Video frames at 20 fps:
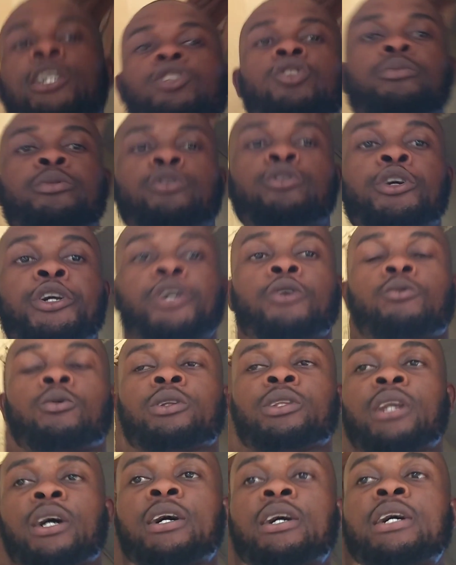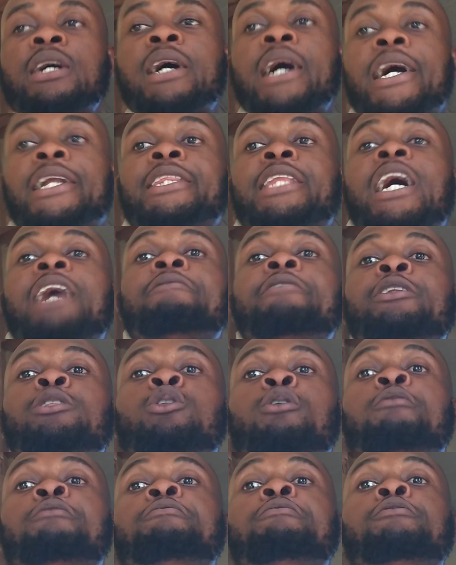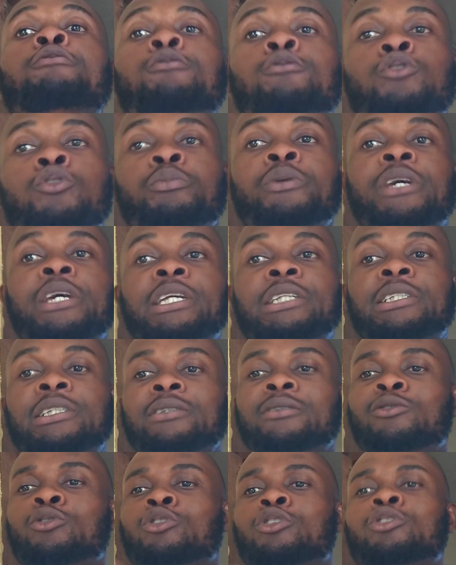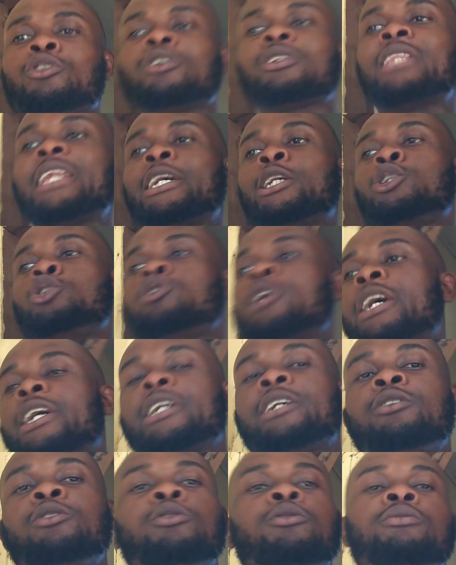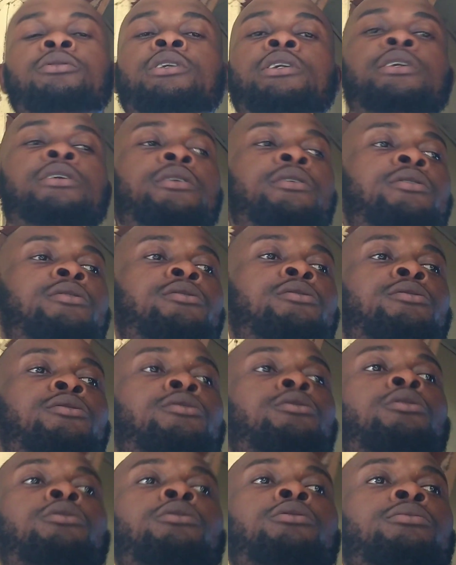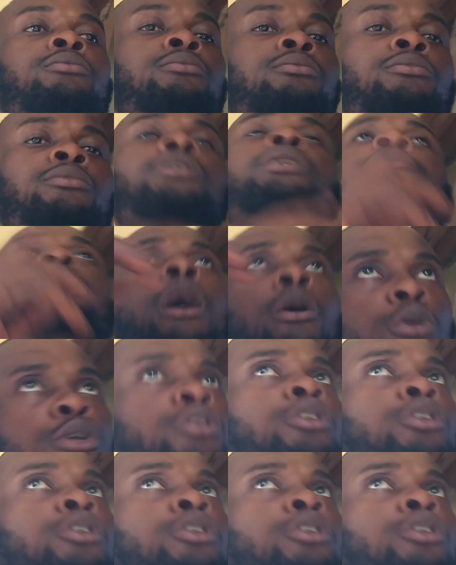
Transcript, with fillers: to be drinking water, and they have enough food to be eating. No, not like dragging. No. So I'll show